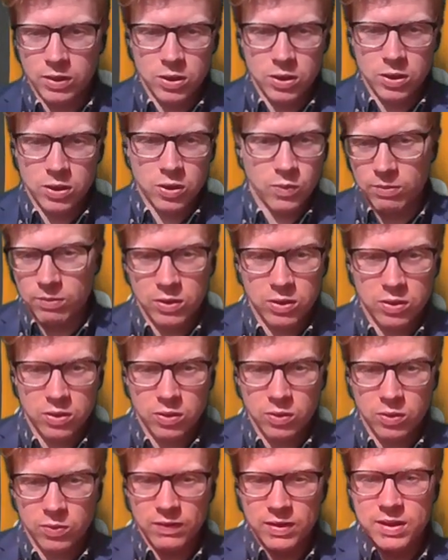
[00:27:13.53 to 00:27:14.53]
You're welcome to
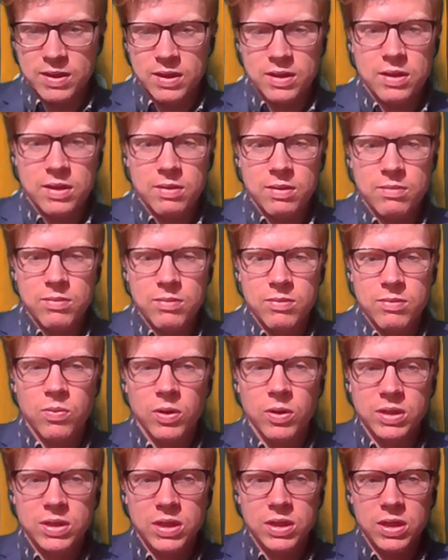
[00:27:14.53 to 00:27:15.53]
do whatever system you
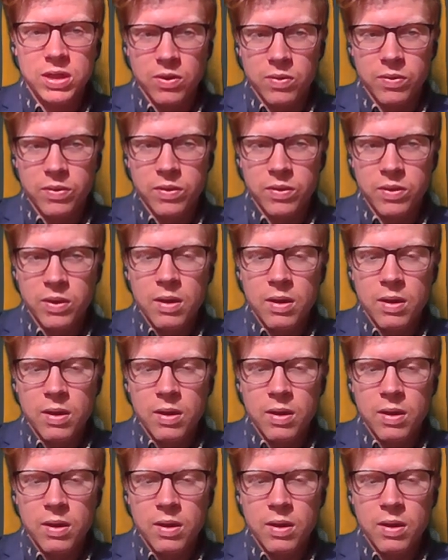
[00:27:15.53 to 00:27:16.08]
want to use.